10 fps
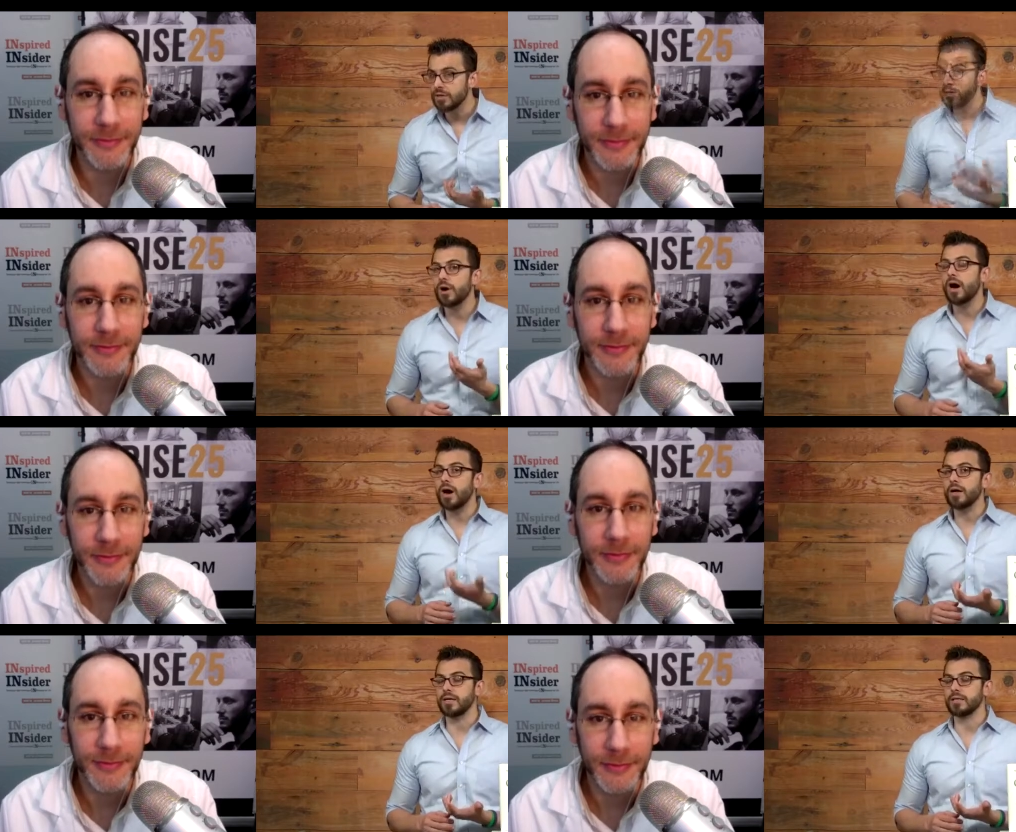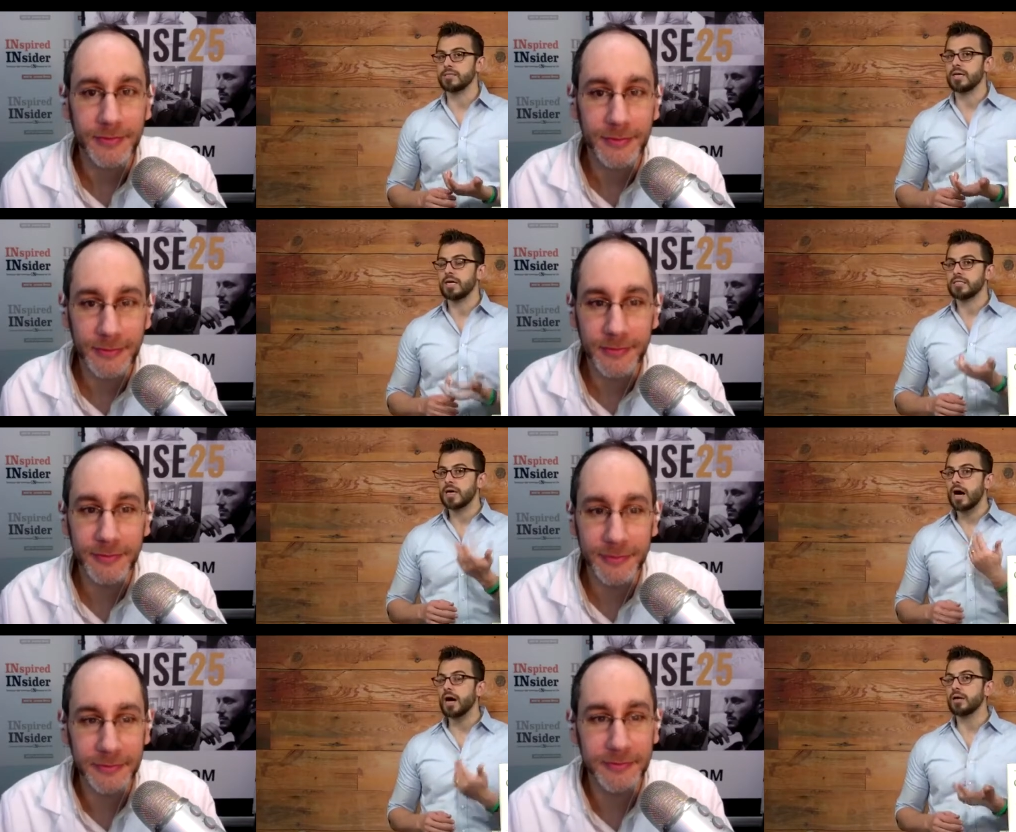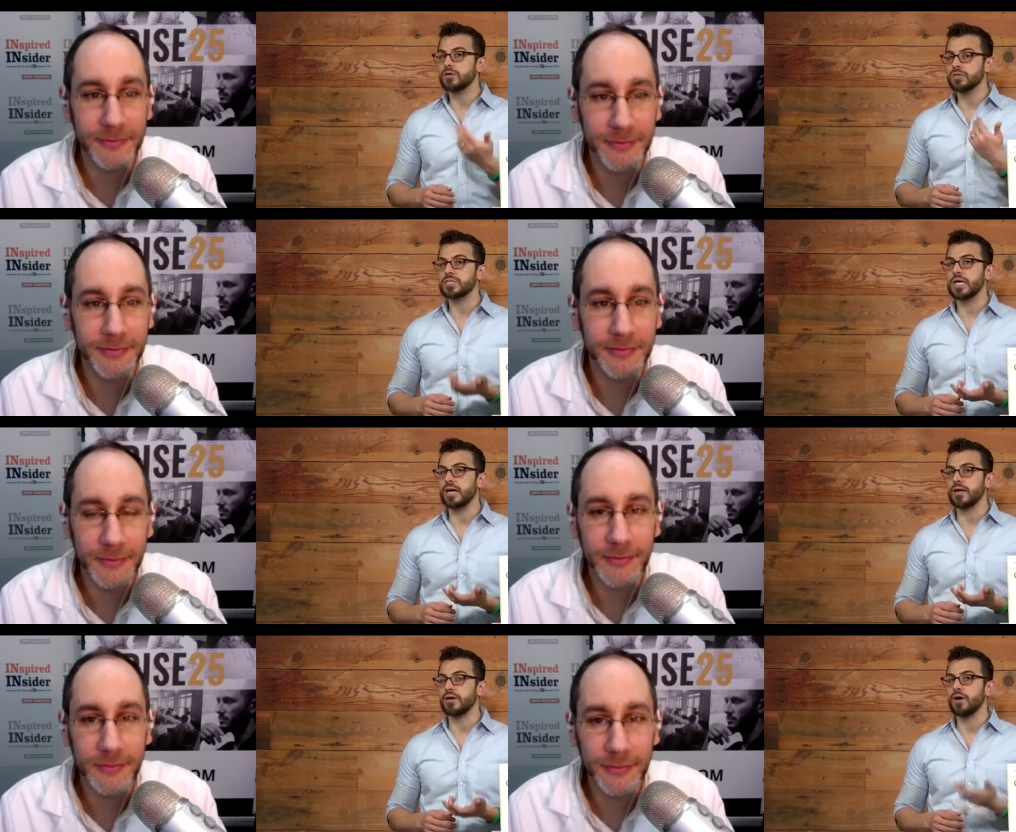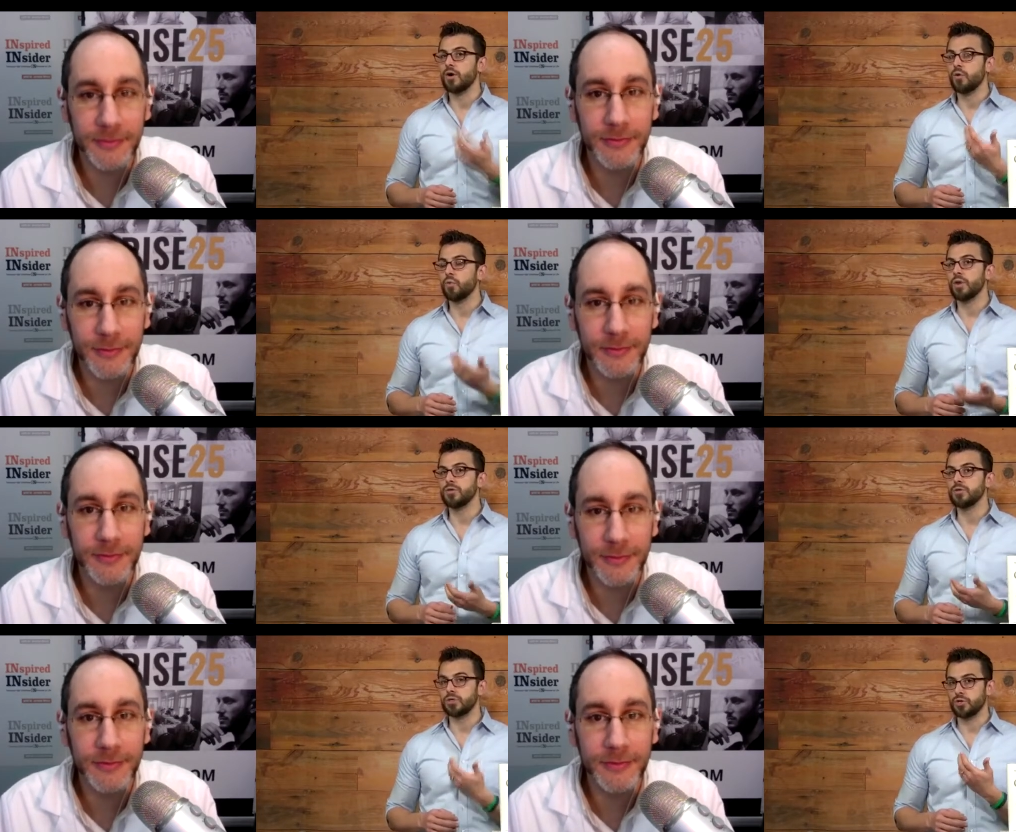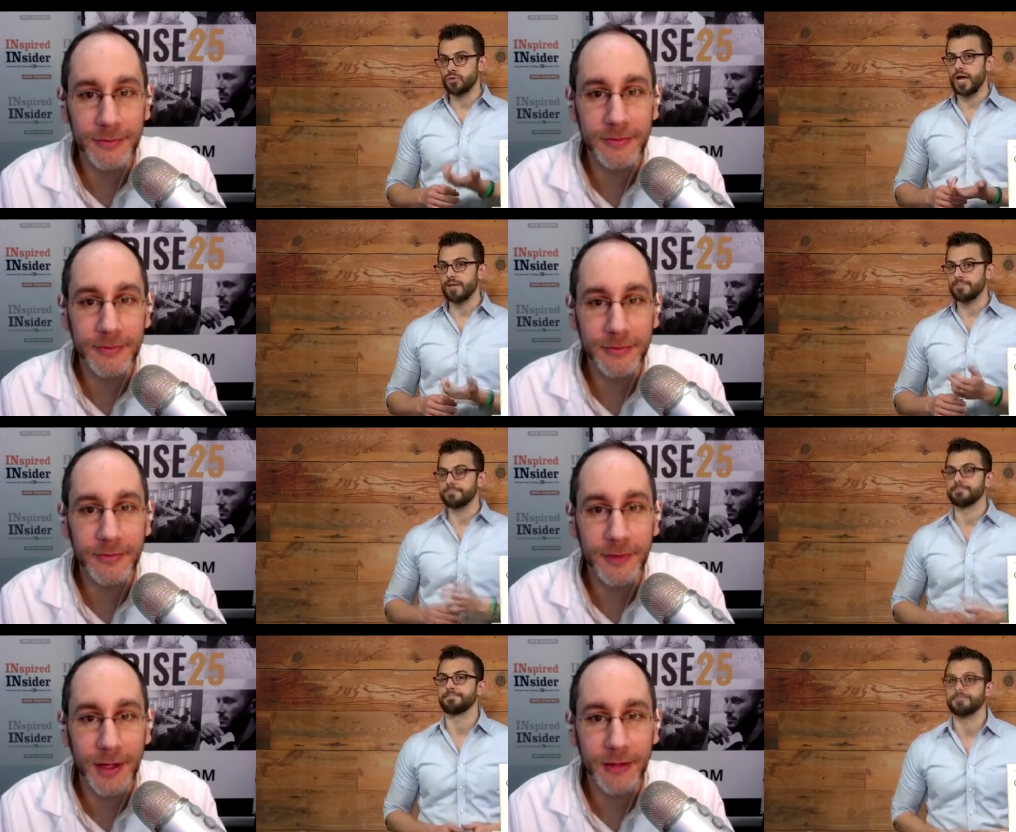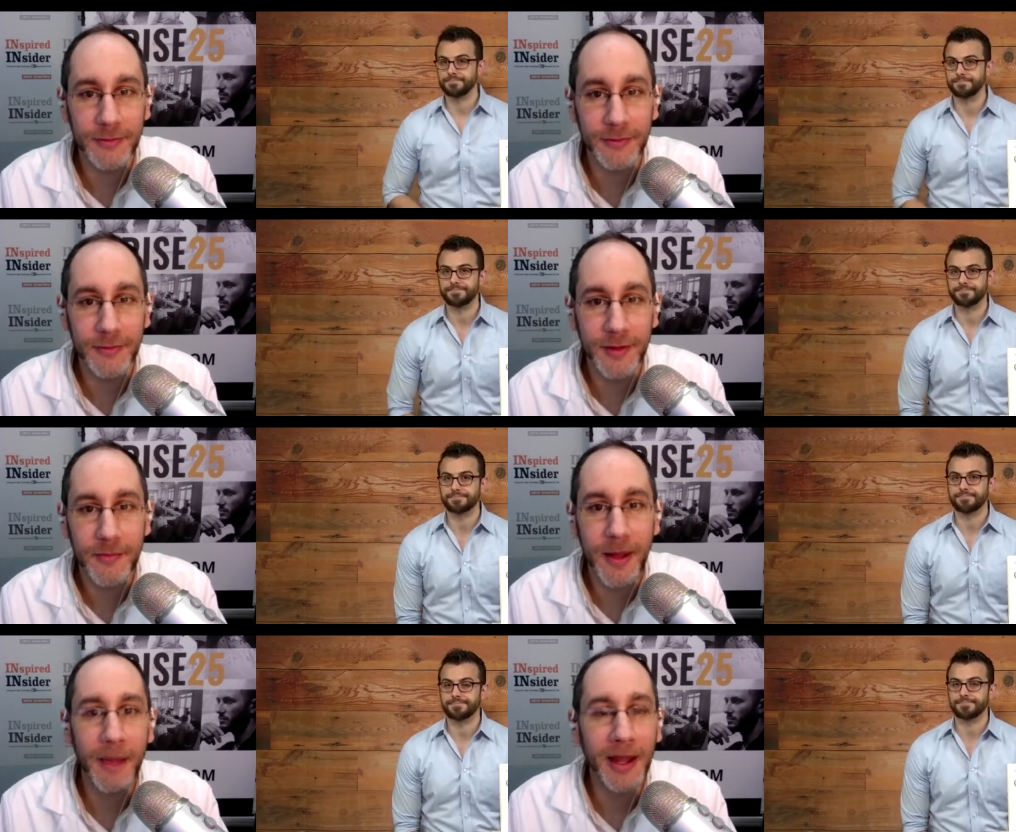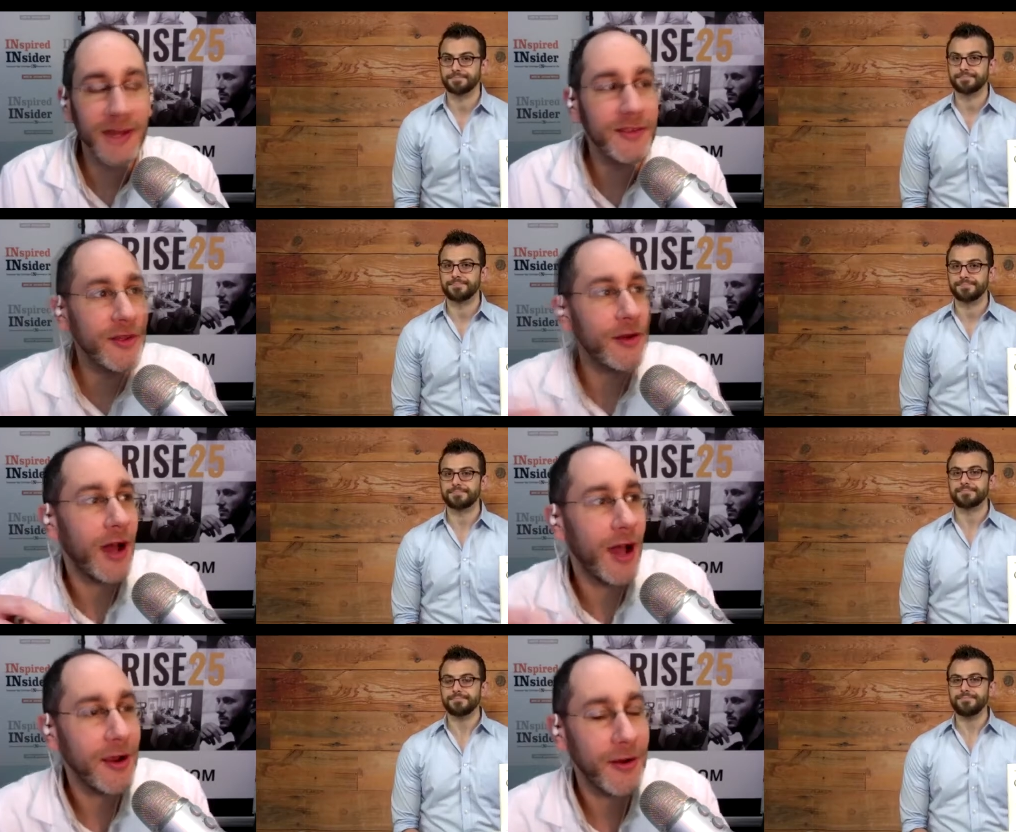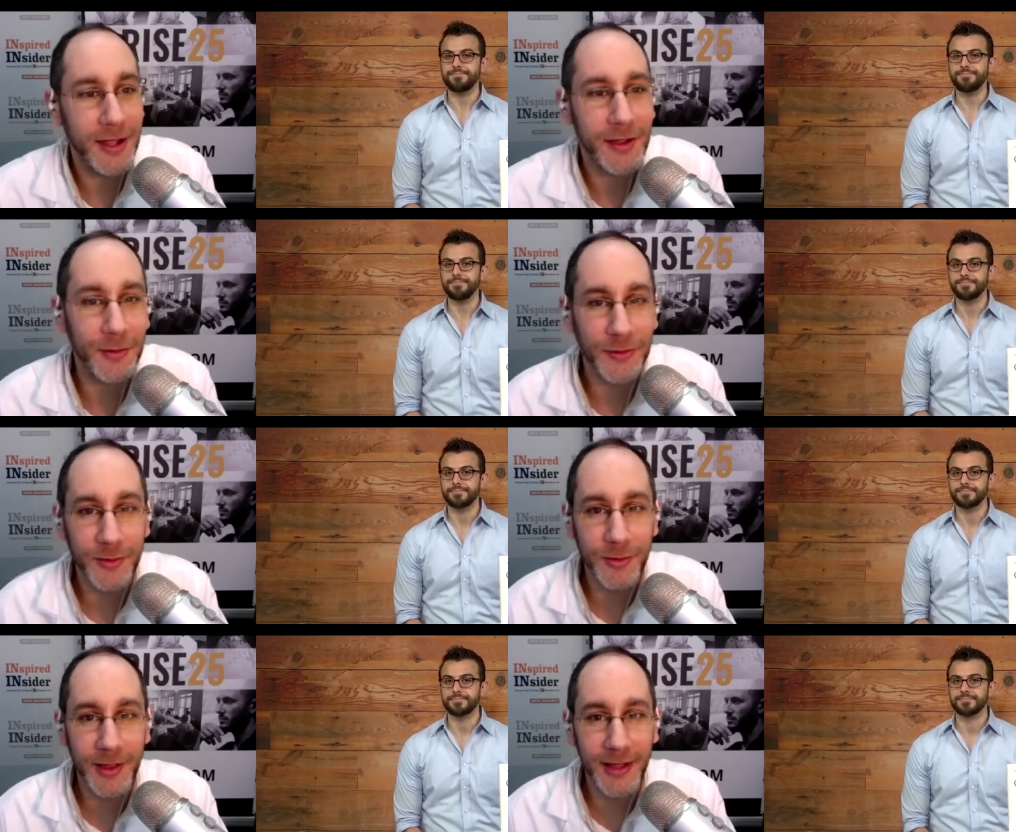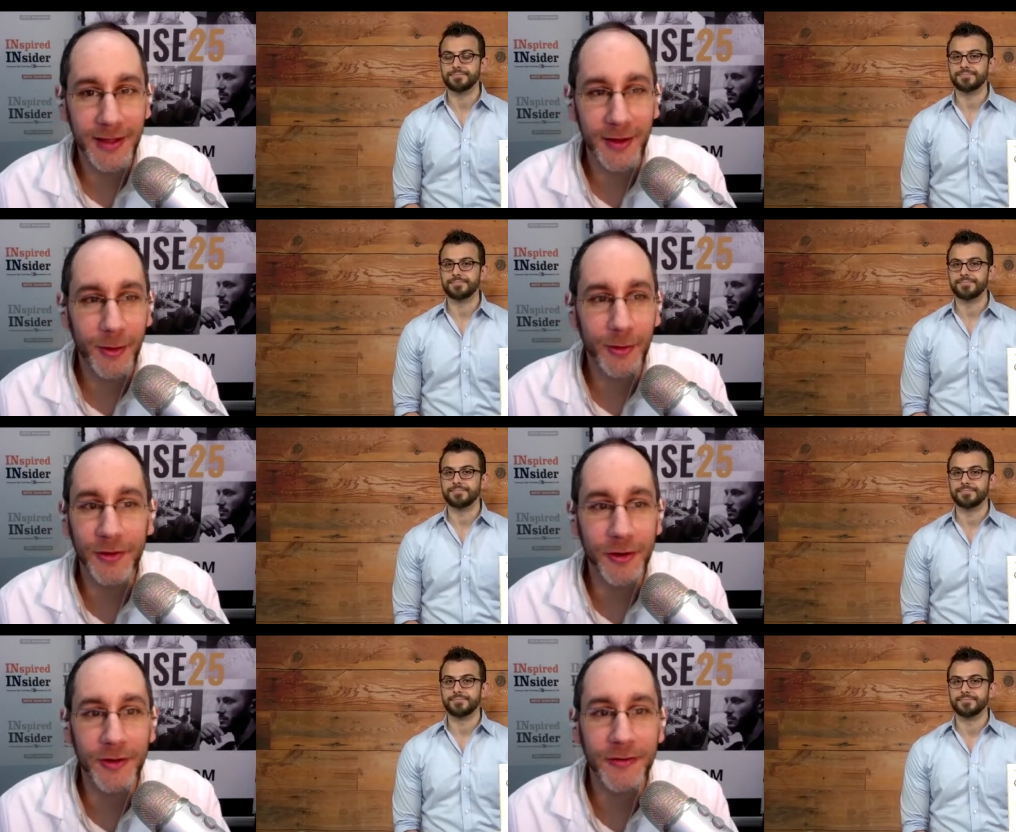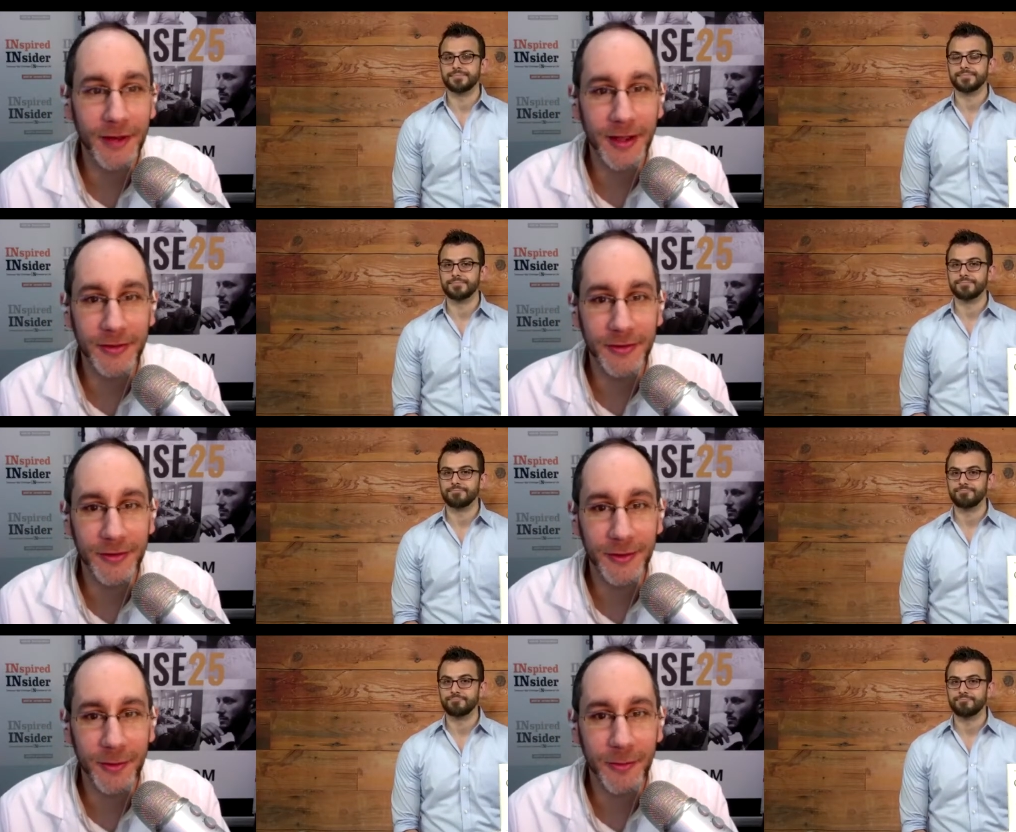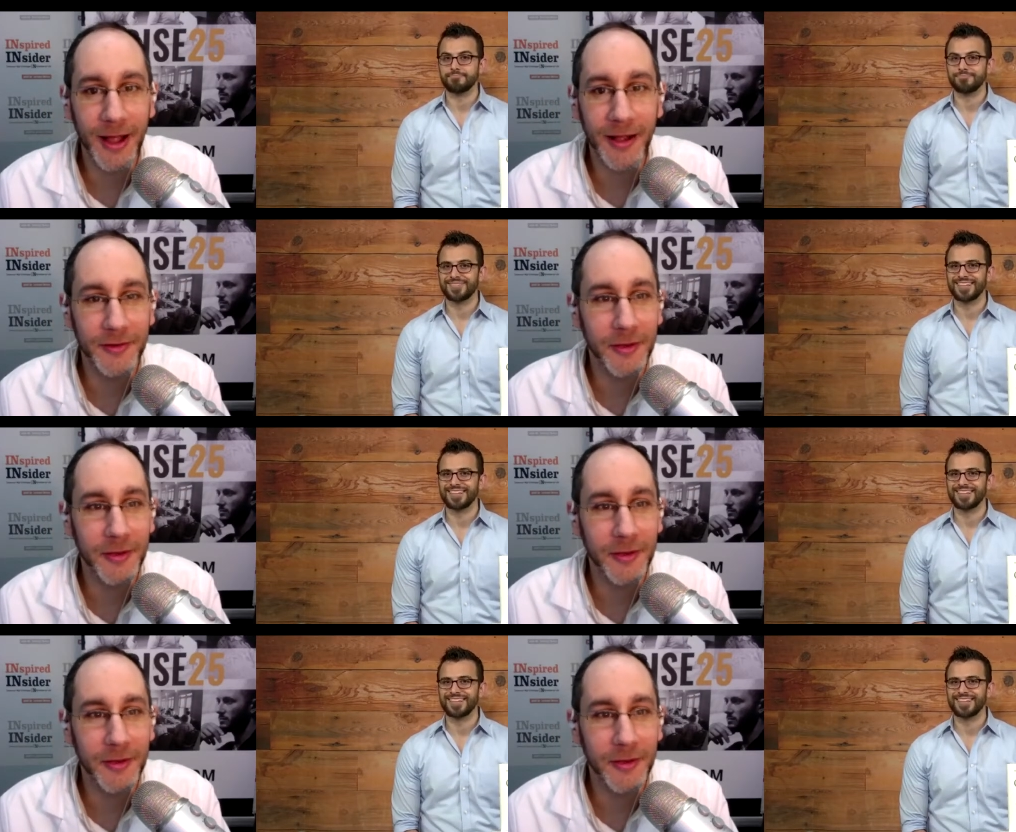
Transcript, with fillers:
Speaker 1: your audience to understand what you should create.
Speaker 2: Yeah. My mind doesn't go to hiring. It goes to like old girlfriends or what, or